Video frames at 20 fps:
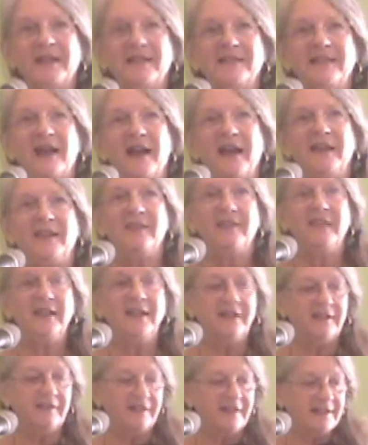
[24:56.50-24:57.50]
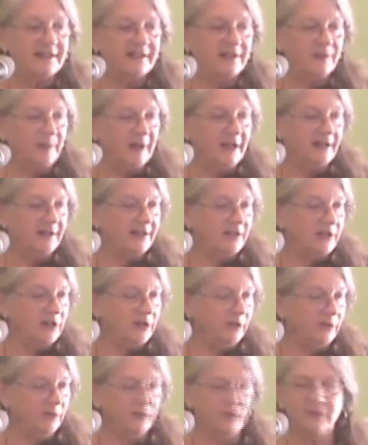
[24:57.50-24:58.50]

because I think this speaks